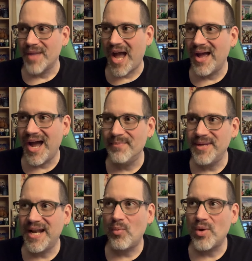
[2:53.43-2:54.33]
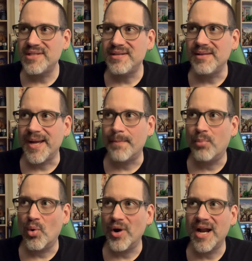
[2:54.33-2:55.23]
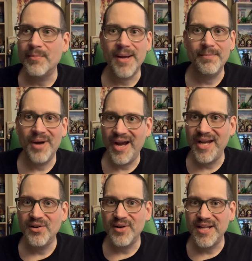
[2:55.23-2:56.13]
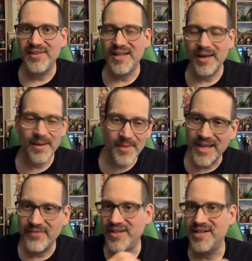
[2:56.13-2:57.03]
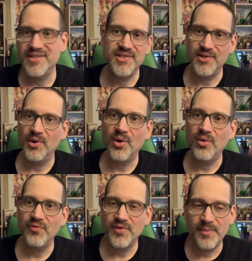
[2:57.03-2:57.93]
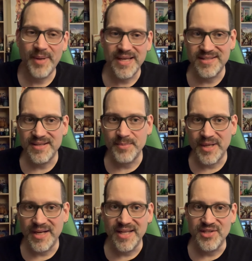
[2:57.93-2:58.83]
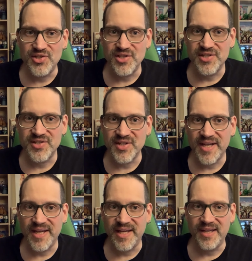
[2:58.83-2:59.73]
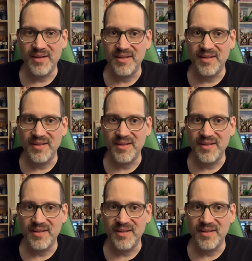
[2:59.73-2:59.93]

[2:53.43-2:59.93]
I mean, I wasn't like bored out of my mind or anything. Like, I'm not giving it a 0 for the pacing, but it's just like